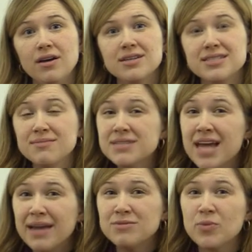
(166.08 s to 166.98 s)

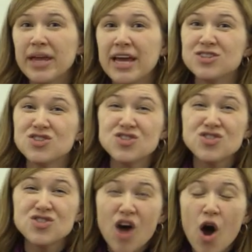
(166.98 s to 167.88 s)
sometimes we get
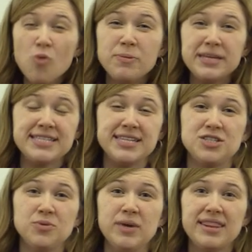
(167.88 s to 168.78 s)
so busy
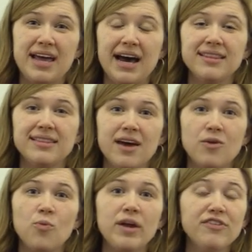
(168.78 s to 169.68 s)
doing that
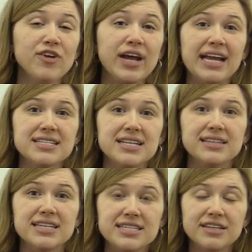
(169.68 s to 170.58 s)
we forget to
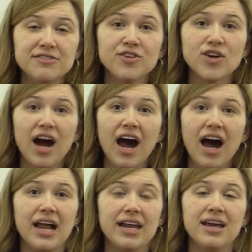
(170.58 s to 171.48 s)
listen for
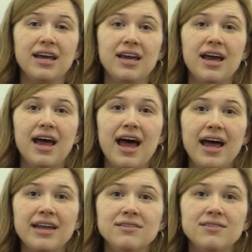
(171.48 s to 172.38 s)
God.
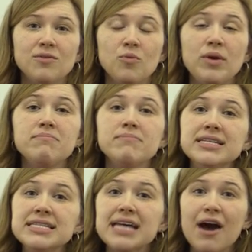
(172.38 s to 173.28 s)
And we
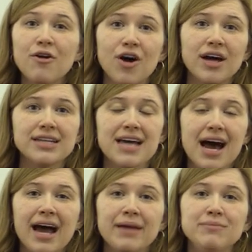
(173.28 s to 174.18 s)
miss out on
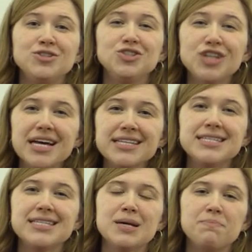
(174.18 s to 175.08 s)
time
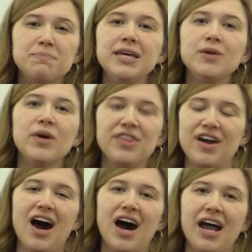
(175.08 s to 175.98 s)
just to be with
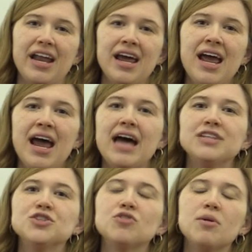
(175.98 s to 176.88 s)
God
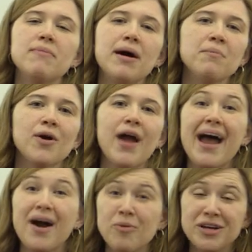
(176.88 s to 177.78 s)
and to remember
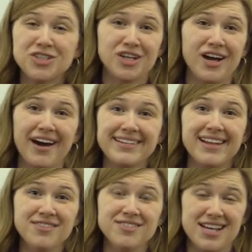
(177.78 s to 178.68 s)
how much God
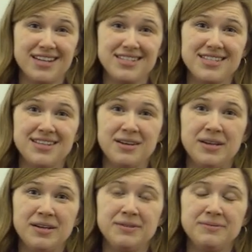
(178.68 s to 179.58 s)
loves us.
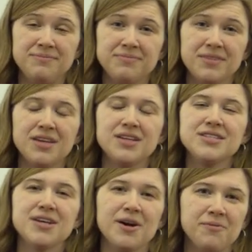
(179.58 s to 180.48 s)

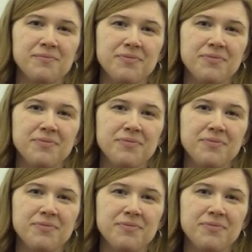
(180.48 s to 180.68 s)
So,